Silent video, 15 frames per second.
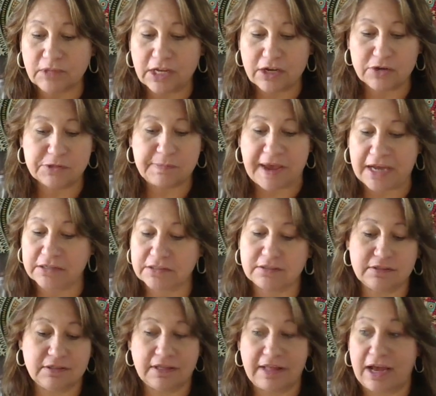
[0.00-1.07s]
It goes back
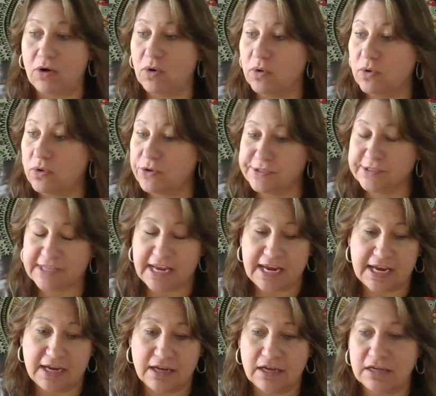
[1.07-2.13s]
to that whole
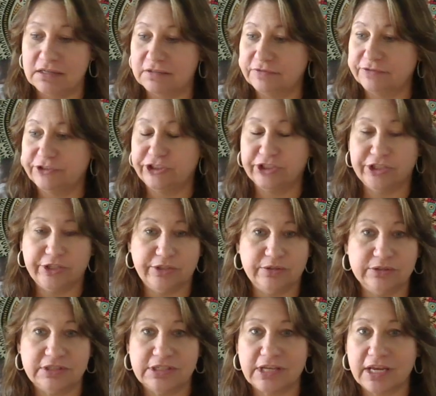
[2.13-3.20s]
saying of,
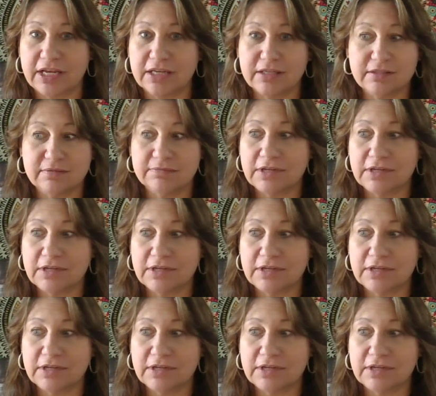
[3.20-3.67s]
it's like